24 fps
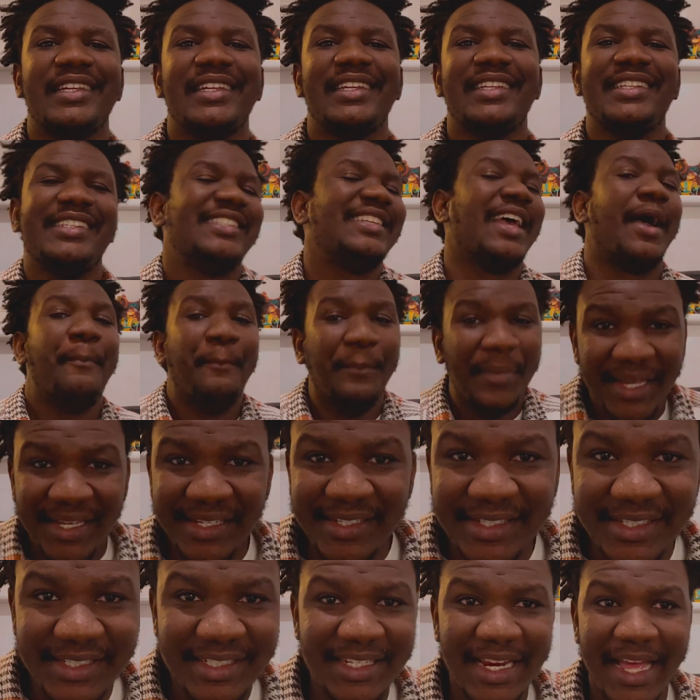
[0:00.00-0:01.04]
is
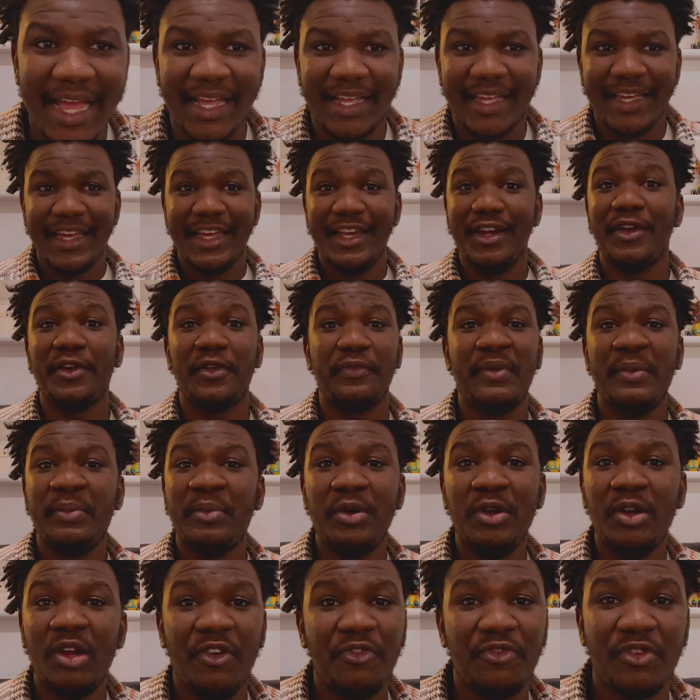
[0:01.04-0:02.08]
amazing. Like, a lot of people
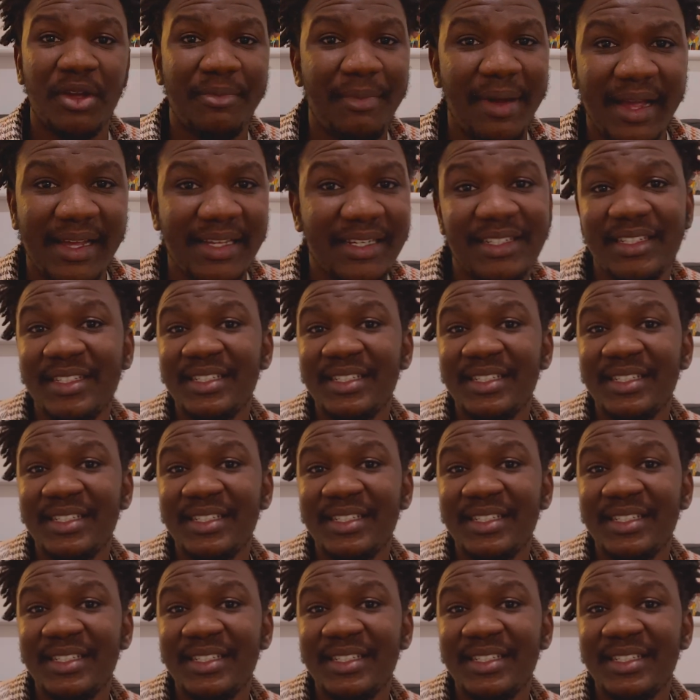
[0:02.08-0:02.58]
love Rema in